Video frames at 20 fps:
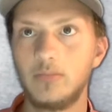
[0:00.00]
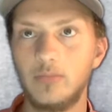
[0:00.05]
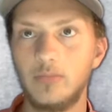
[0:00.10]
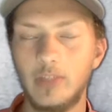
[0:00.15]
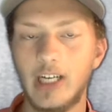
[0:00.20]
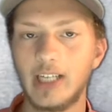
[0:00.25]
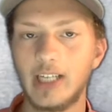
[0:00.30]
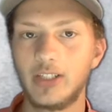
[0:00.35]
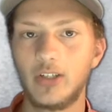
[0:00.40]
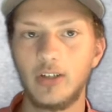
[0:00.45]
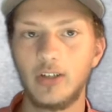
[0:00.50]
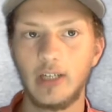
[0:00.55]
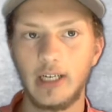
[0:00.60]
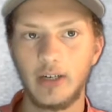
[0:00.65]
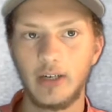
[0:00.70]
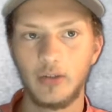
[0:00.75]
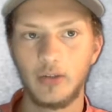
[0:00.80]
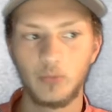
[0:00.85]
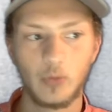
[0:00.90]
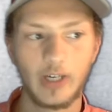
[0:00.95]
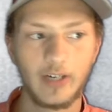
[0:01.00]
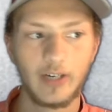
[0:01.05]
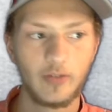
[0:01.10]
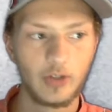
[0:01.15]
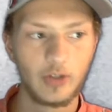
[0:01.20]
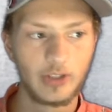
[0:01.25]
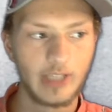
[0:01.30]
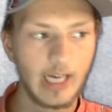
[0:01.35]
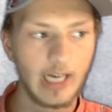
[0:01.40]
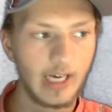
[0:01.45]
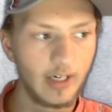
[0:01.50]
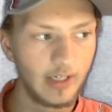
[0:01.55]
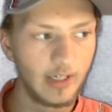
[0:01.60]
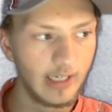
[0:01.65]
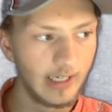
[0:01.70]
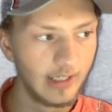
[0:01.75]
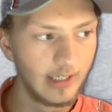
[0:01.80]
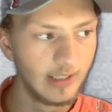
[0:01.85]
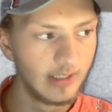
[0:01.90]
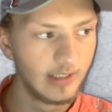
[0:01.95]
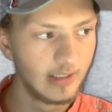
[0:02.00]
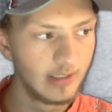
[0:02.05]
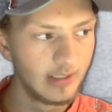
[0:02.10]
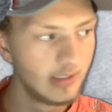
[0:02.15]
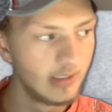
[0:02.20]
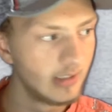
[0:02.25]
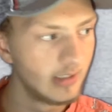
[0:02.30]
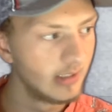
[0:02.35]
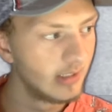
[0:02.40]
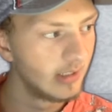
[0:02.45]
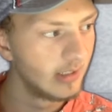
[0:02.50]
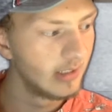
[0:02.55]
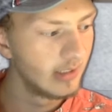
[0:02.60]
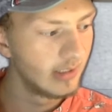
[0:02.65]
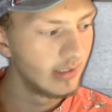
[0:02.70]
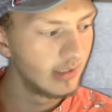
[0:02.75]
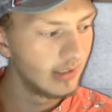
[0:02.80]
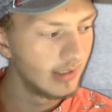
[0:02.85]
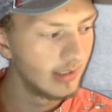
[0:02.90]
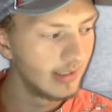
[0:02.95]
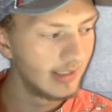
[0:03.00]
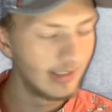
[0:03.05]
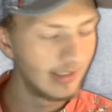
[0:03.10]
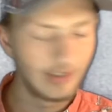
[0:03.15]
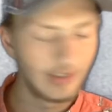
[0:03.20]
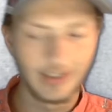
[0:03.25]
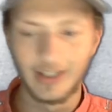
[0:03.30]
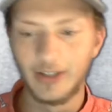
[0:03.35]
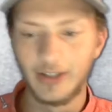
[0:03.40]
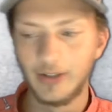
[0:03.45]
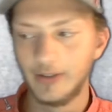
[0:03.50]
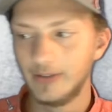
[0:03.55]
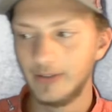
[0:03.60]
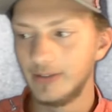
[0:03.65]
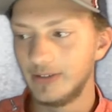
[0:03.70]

yesterday or whatever, Saturday. So